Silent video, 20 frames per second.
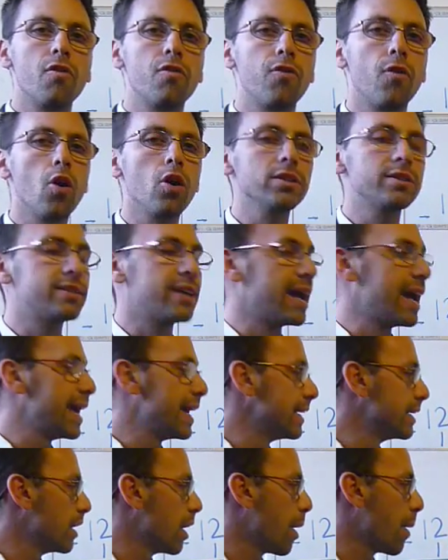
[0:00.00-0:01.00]

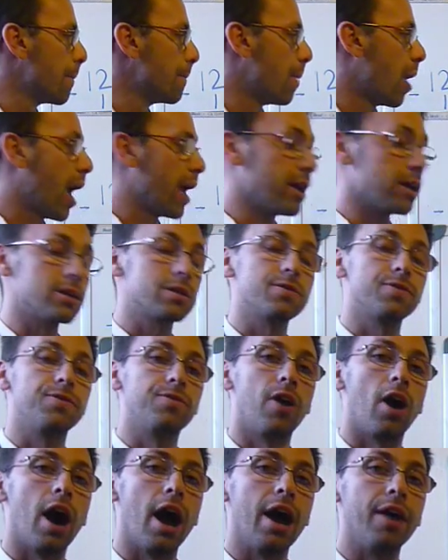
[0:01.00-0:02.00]
14 minus
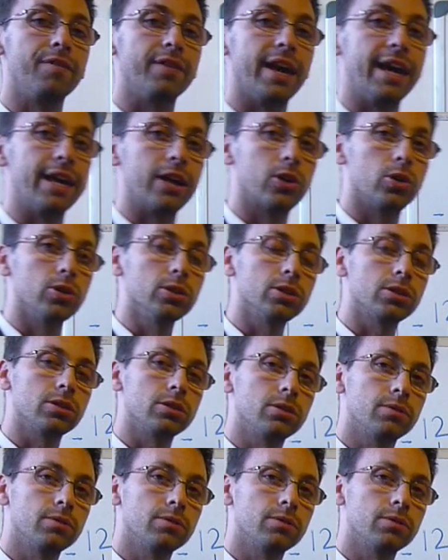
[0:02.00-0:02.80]
5 equals